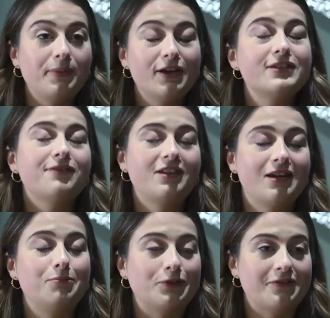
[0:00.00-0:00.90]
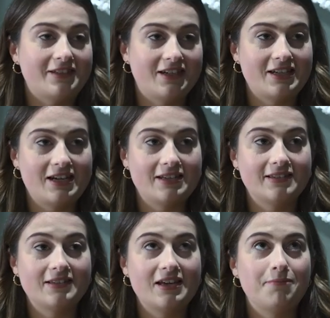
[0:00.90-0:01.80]
Because of the number of studies,
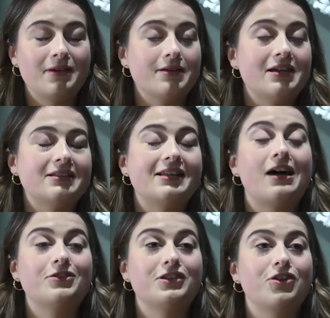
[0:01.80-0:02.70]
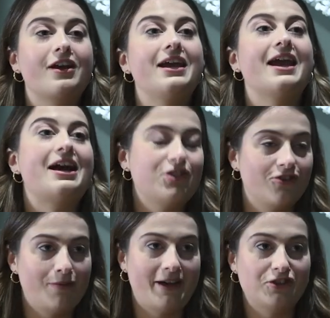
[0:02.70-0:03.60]
it has allowed us to create
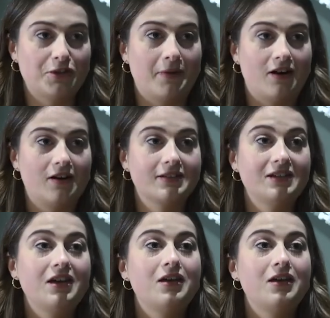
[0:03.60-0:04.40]
category benchmarks,